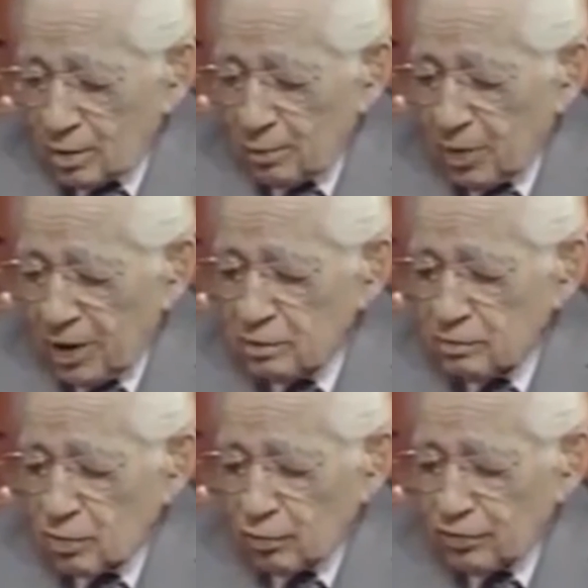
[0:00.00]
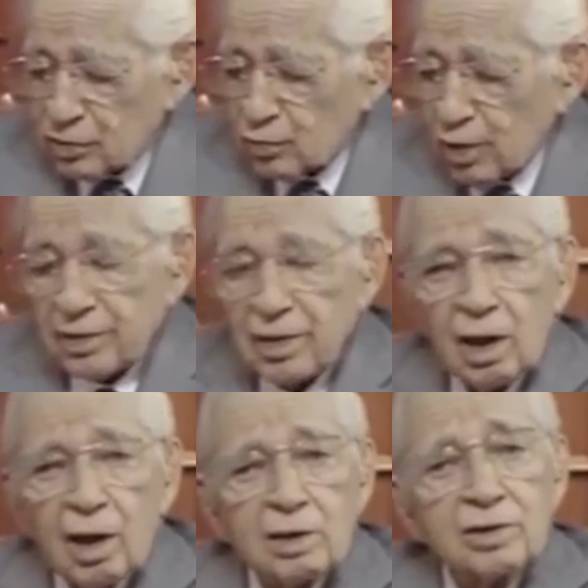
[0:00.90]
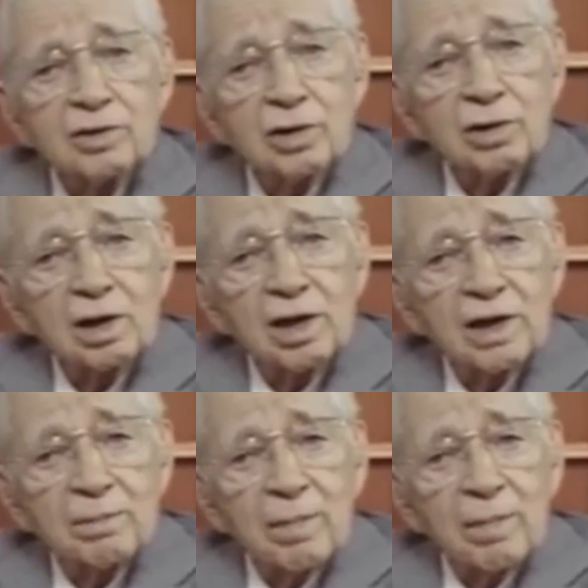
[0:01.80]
The Plain Truth is one of the largest circulated